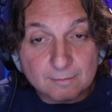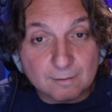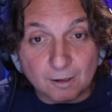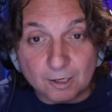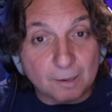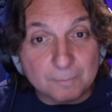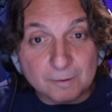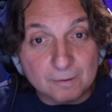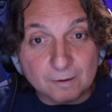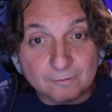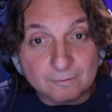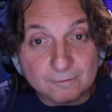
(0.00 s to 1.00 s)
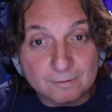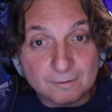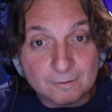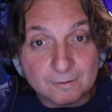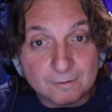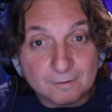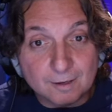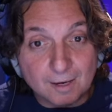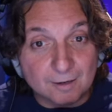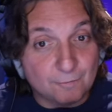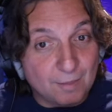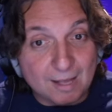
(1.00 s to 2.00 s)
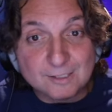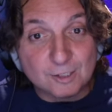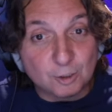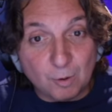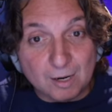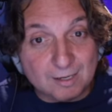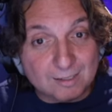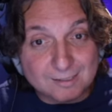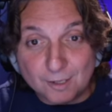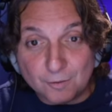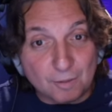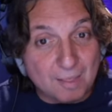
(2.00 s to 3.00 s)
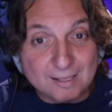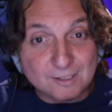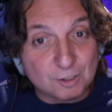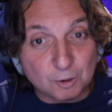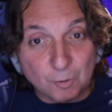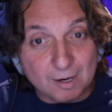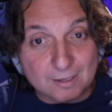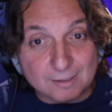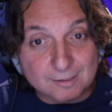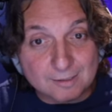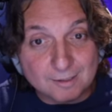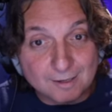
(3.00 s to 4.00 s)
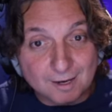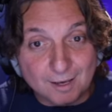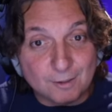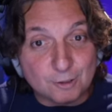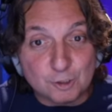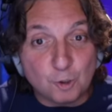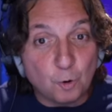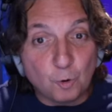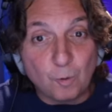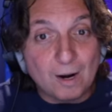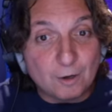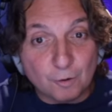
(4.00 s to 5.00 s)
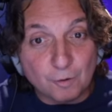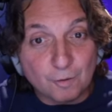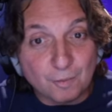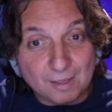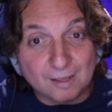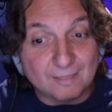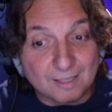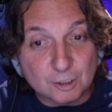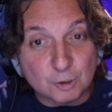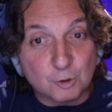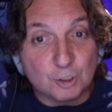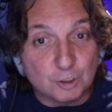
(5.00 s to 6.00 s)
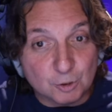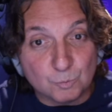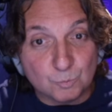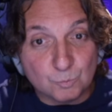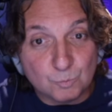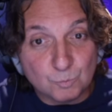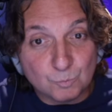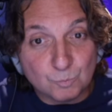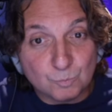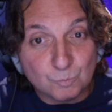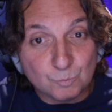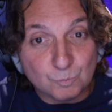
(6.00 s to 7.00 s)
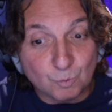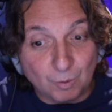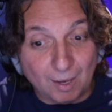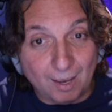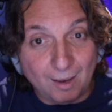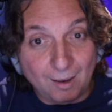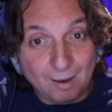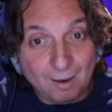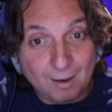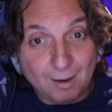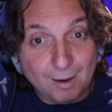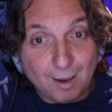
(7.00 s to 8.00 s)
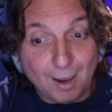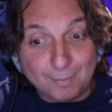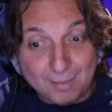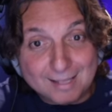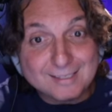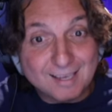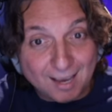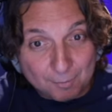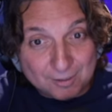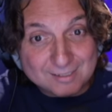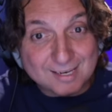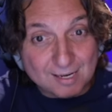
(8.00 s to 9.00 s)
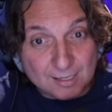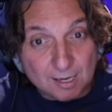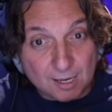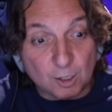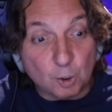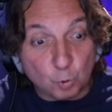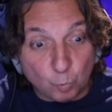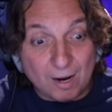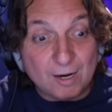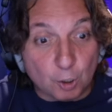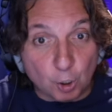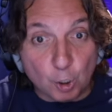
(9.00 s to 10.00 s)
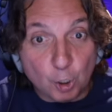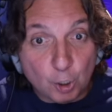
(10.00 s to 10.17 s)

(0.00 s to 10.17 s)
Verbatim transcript: Agape love. And if that's the greatest, then that's the greatest, and there's no greater thing that you can do, okay? And that's, I'm going to say it again, greater